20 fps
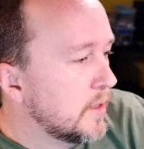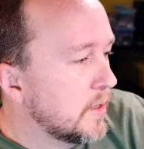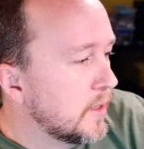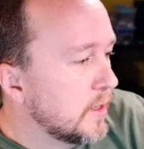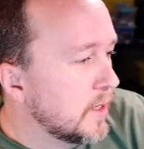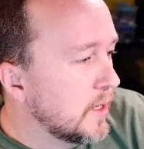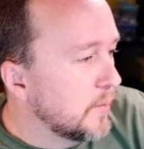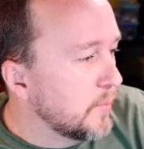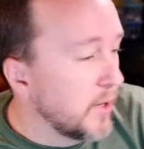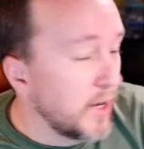
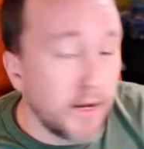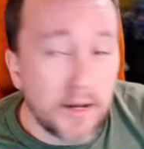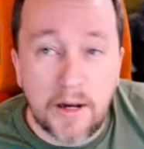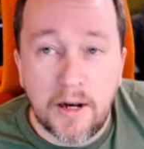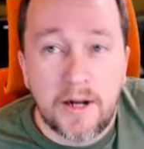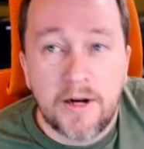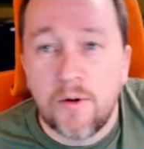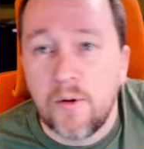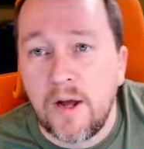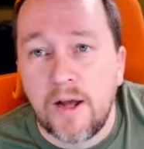But again,
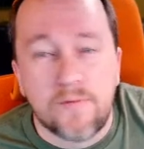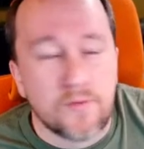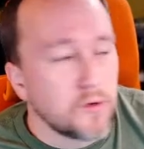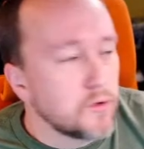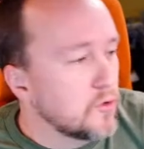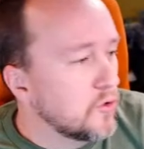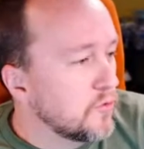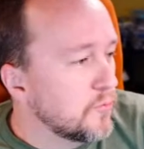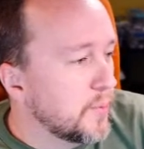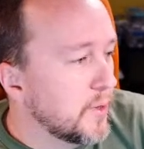I don't have a
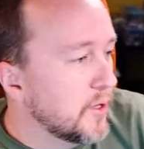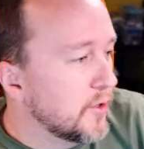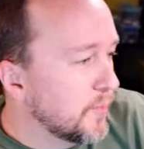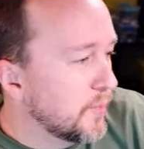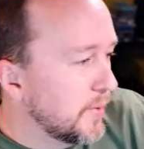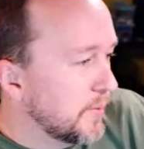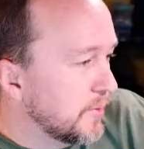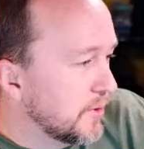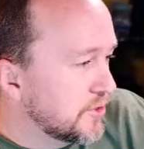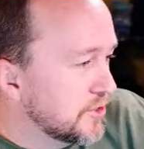groove belt.
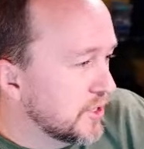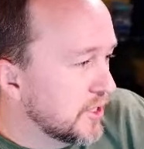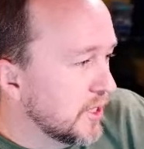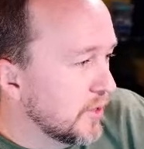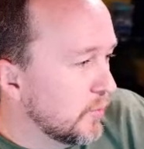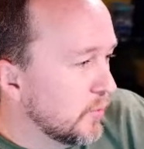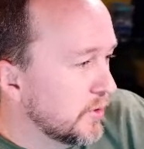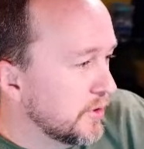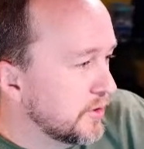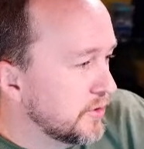Maybe I should
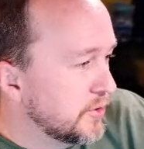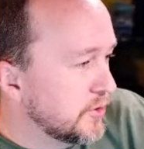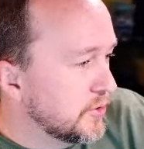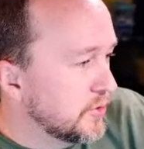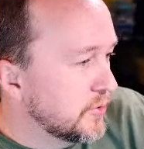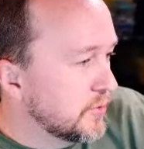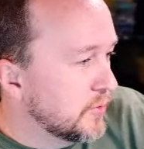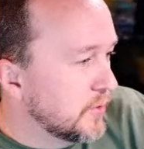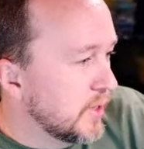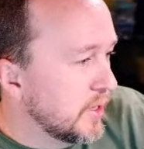get one
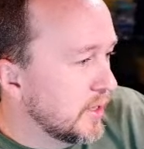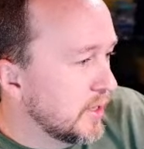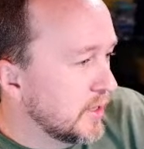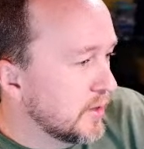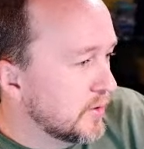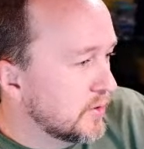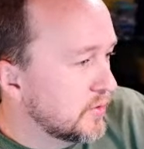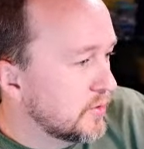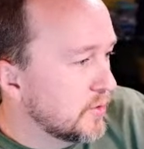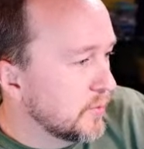to
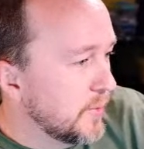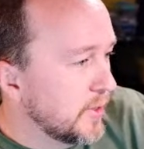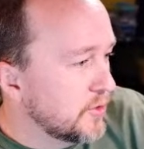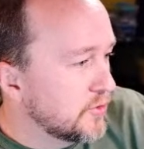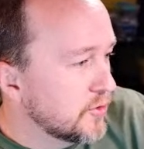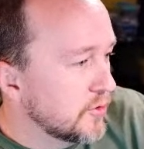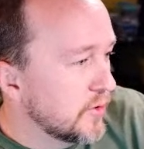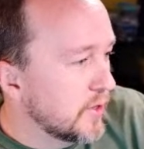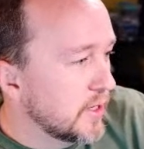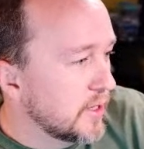make
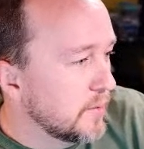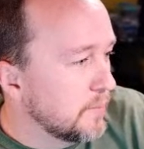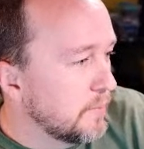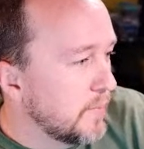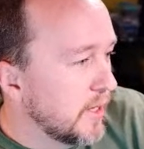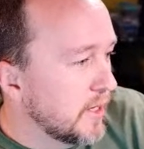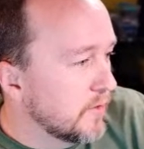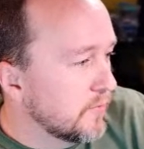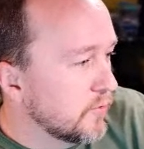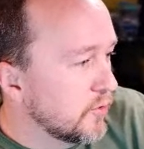sure I can
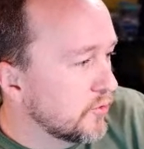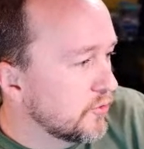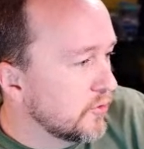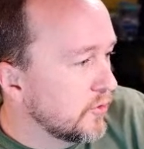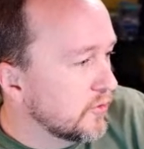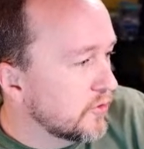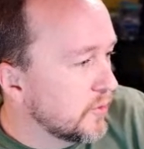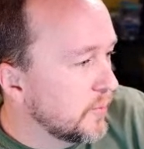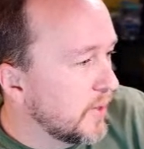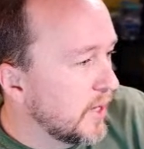make a version
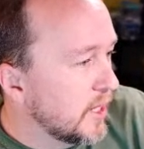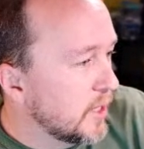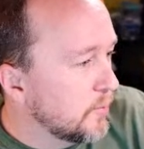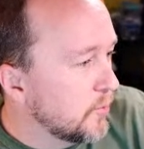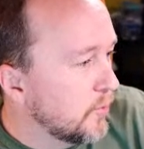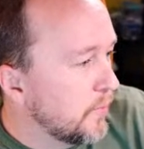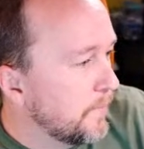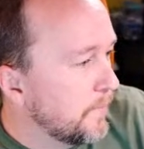that's compatible.